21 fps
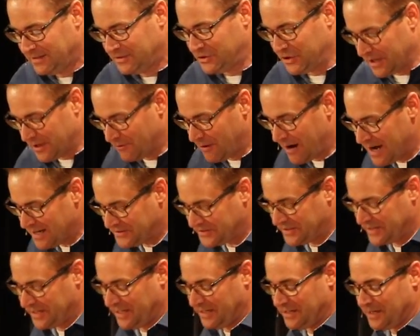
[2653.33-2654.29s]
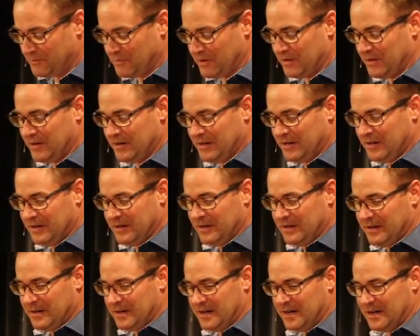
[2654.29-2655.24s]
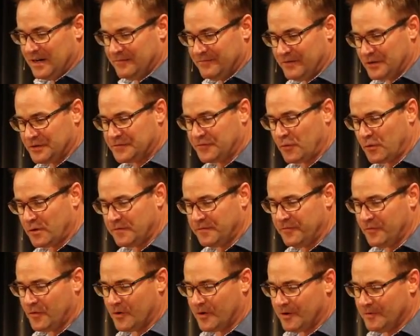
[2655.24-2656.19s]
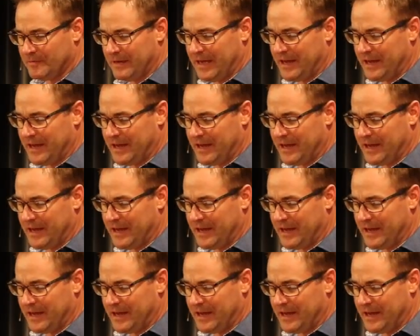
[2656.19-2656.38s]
Generosity, verse 44.